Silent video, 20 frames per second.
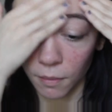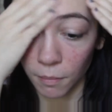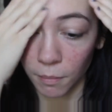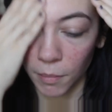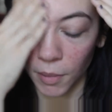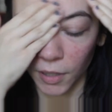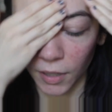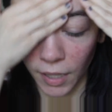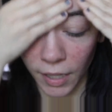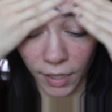
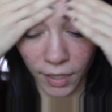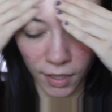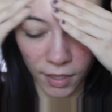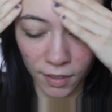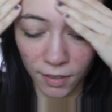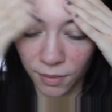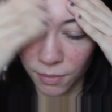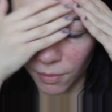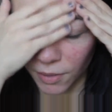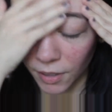But like,
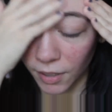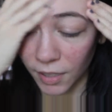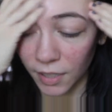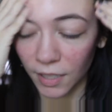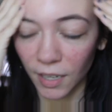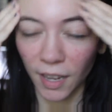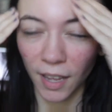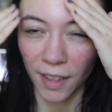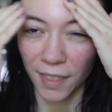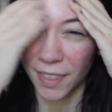it's really
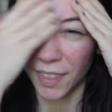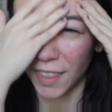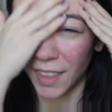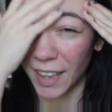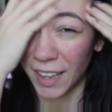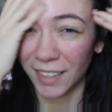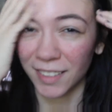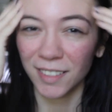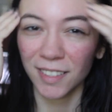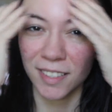not
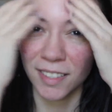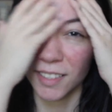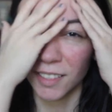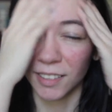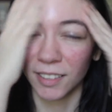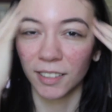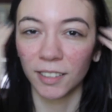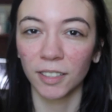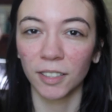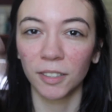that
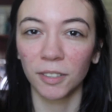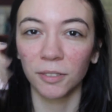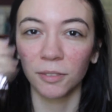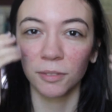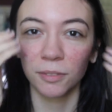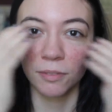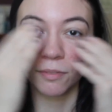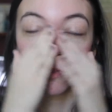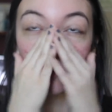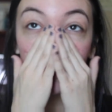
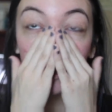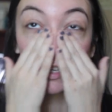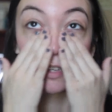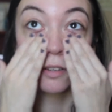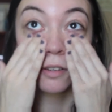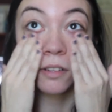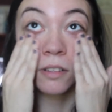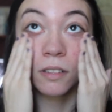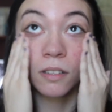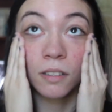silicone
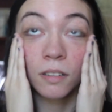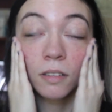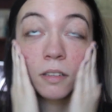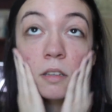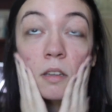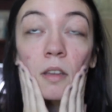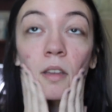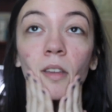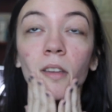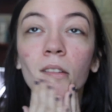feel.
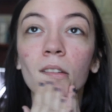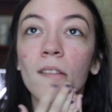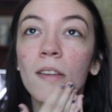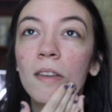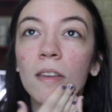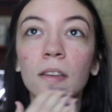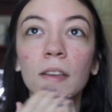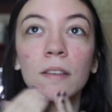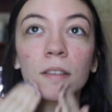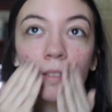
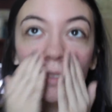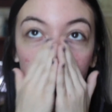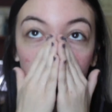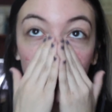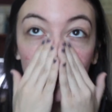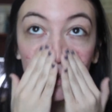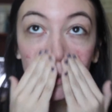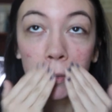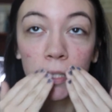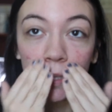So
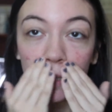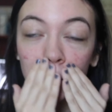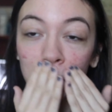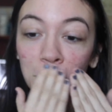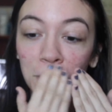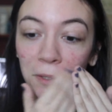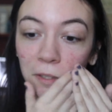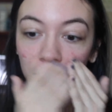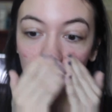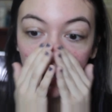this is
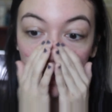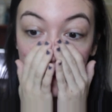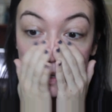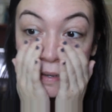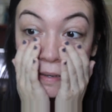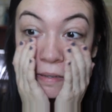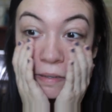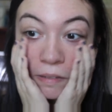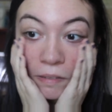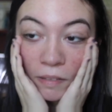
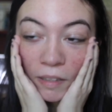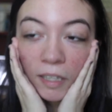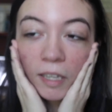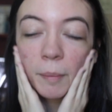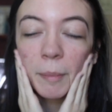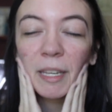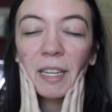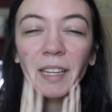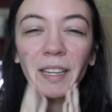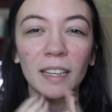interesting. Like, I
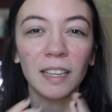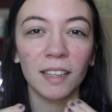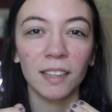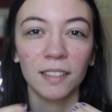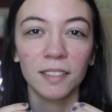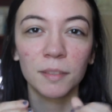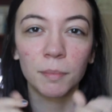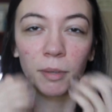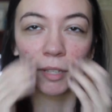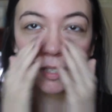mean it
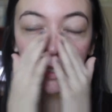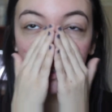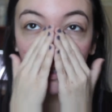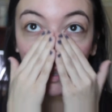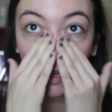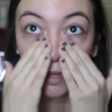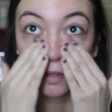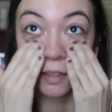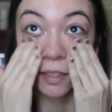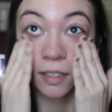is, but it's
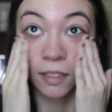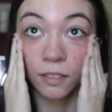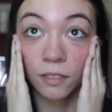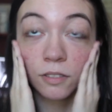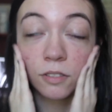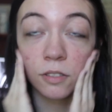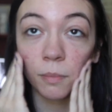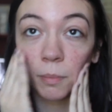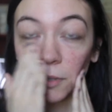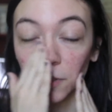not like
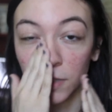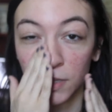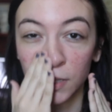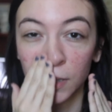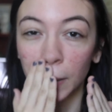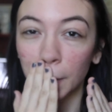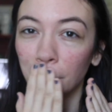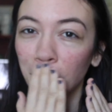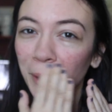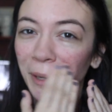super
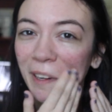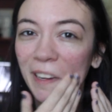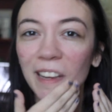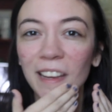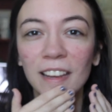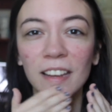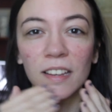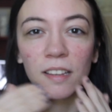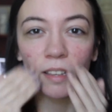slippery.